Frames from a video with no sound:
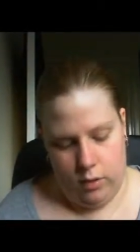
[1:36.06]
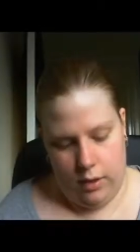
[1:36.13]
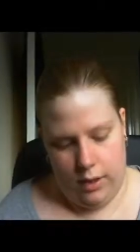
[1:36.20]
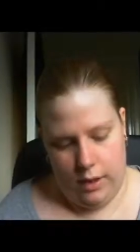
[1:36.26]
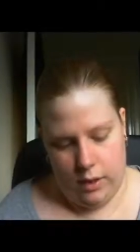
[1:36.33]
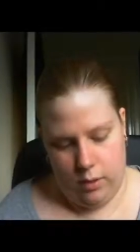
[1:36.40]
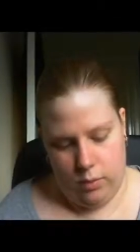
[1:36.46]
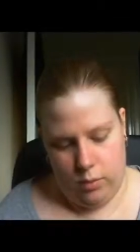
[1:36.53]
I
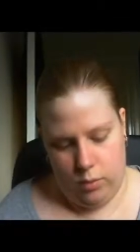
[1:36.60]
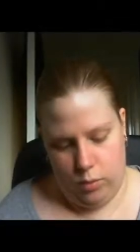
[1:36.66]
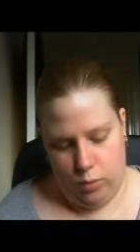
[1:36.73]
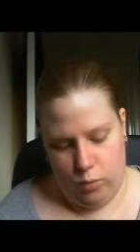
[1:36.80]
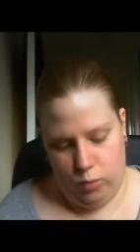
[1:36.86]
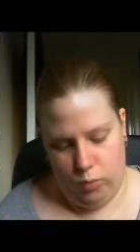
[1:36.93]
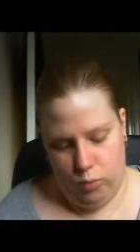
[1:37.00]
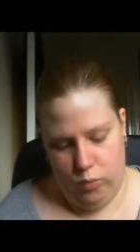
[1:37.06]
think
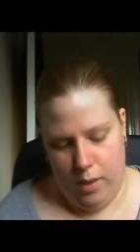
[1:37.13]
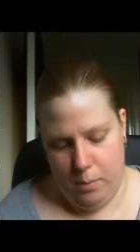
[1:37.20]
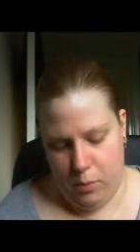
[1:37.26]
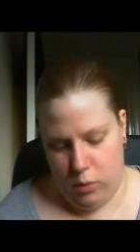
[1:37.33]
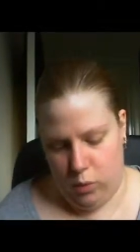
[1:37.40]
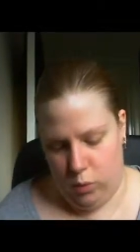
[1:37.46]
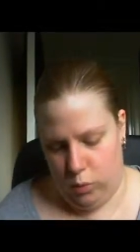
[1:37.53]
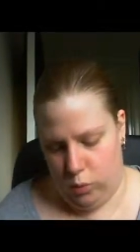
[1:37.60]
it's
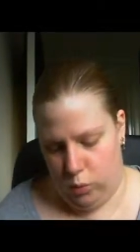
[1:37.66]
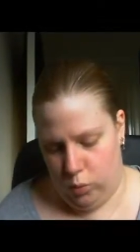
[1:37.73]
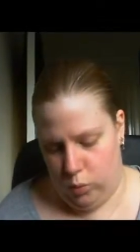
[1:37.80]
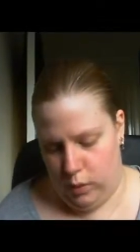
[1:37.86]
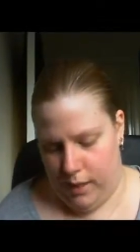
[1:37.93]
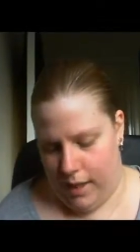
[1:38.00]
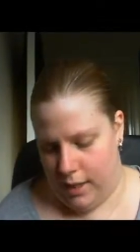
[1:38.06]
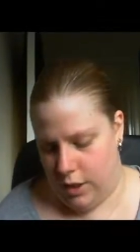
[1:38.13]

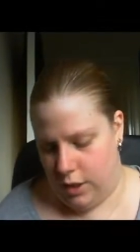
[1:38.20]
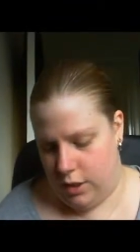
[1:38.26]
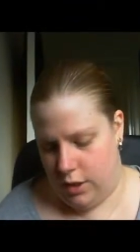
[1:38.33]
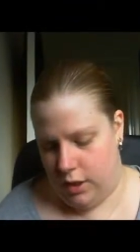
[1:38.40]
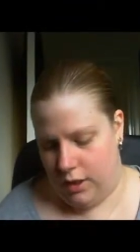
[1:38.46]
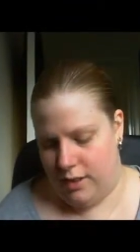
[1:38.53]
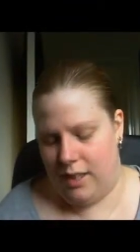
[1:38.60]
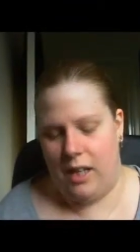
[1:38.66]
Rimmel
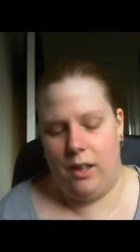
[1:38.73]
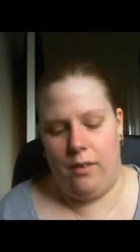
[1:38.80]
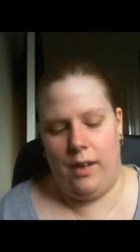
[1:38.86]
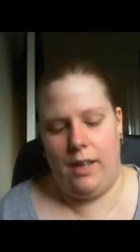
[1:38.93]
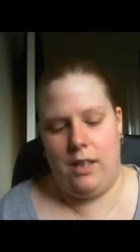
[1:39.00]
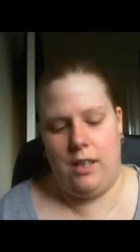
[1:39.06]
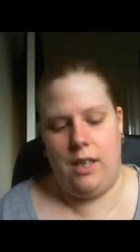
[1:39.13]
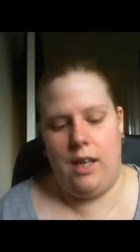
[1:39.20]
Lash
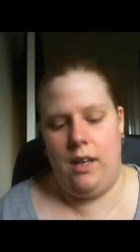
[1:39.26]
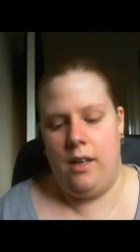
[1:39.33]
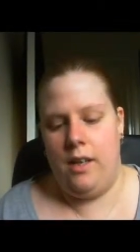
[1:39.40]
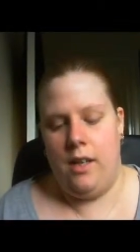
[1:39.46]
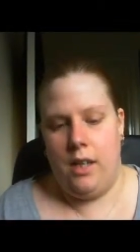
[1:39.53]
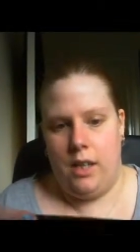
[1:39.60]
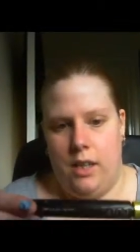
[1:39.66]
Accelerator.